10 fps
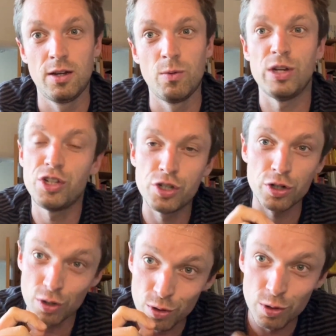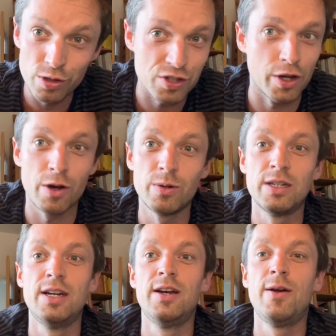We should also
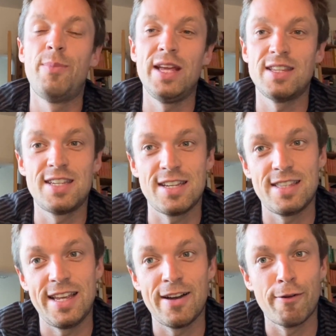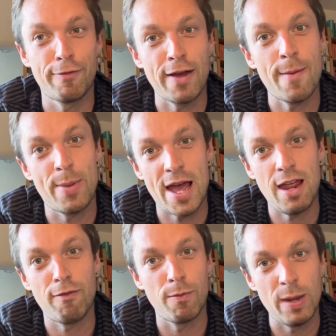be insisting on fair pay
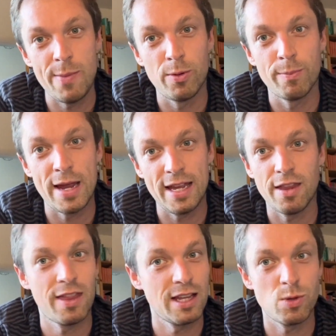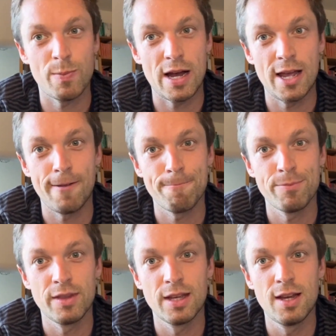for people making the things we buy,
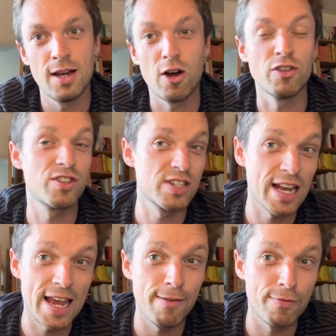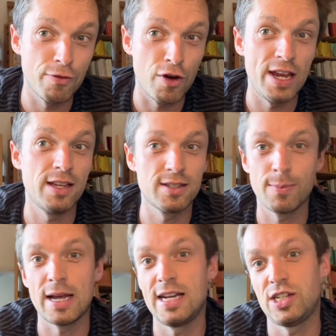on slave-free
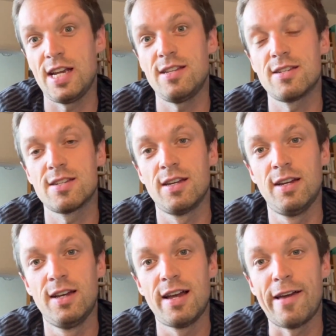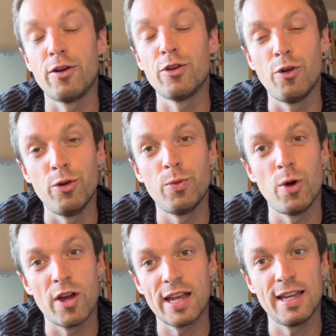supply chains, and on good
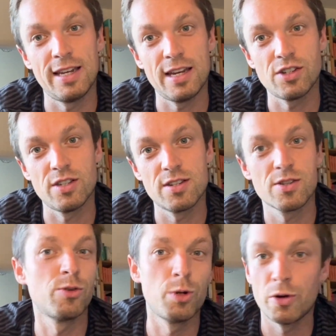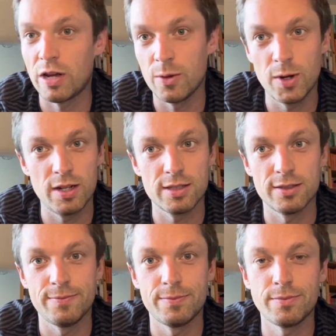working conditions all around the world.
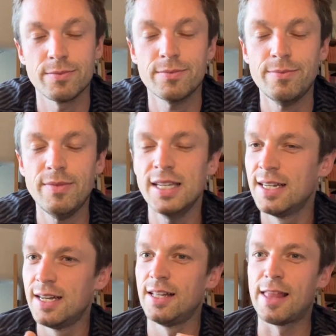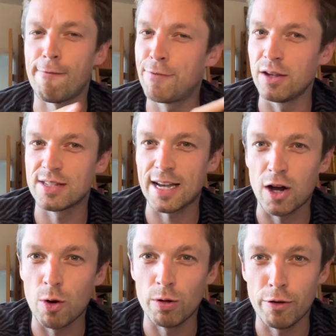That feels like a
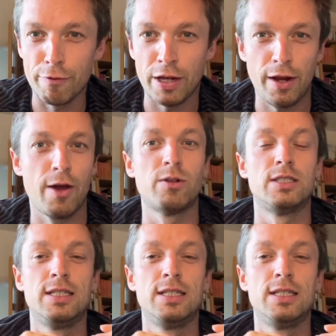whole other video,